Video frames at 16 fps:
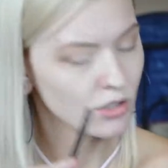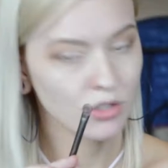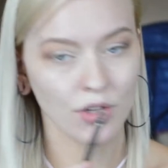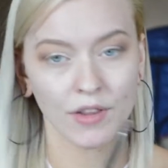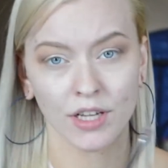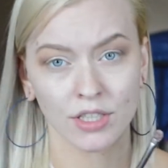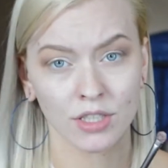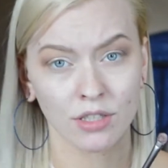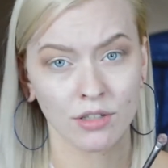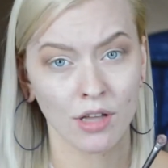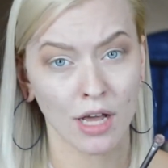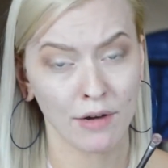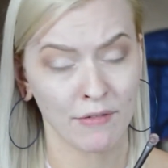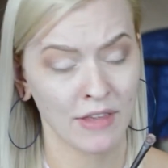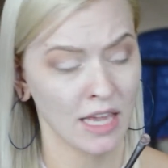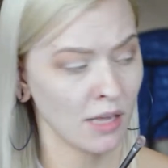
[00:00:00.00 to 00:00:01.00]
So there's a
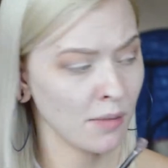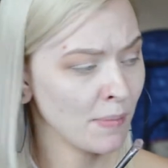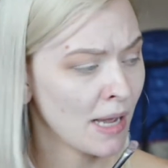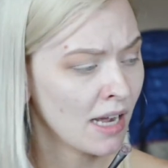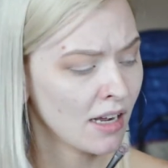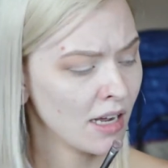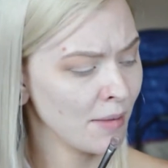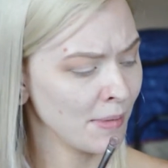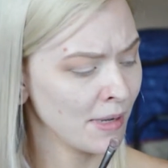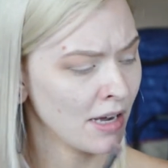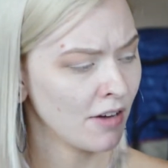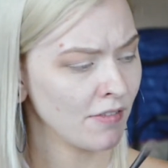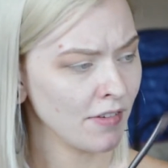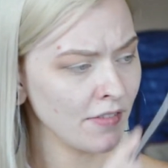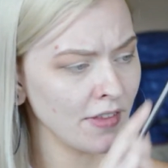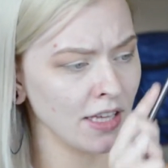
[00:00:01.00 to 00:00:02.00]
lot of kickback coming
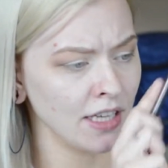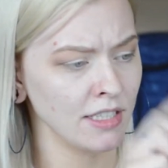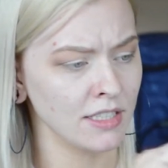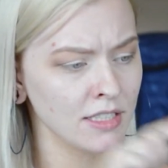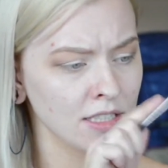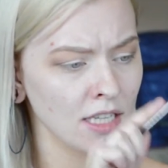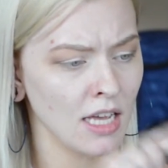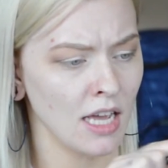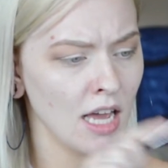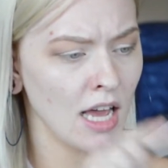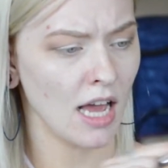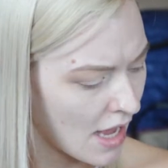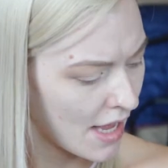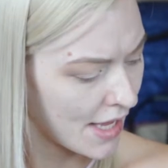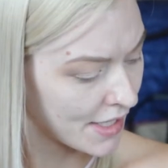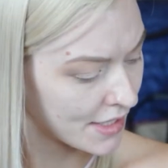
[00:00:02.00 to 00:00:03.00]
off of this.
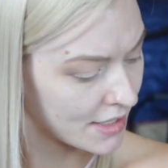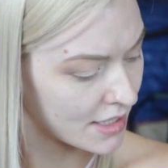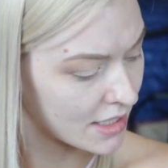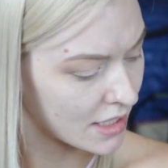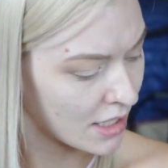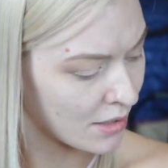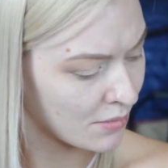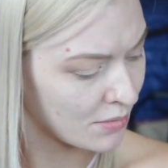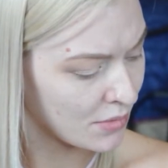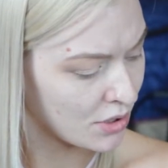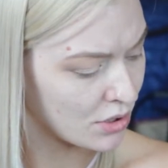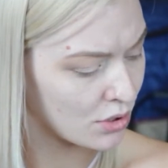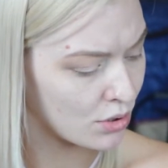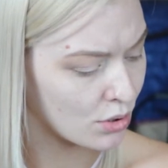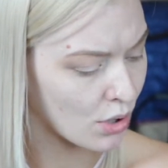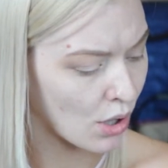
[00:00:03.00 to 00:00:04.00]
It seems
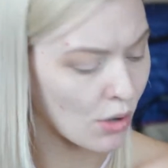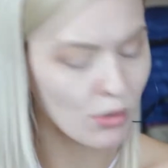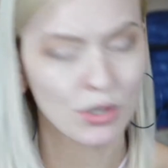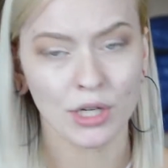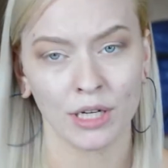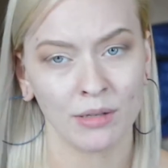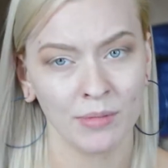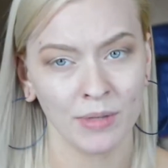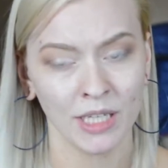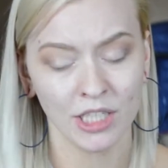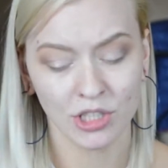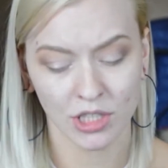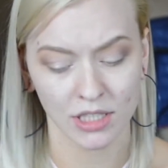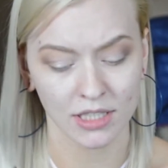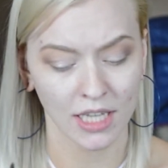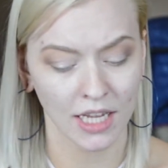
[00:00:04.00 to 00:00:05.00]
so creamy,
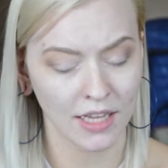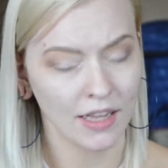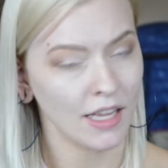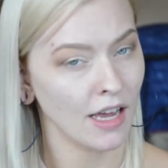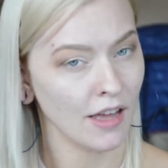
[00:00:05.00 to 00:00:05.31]
just like the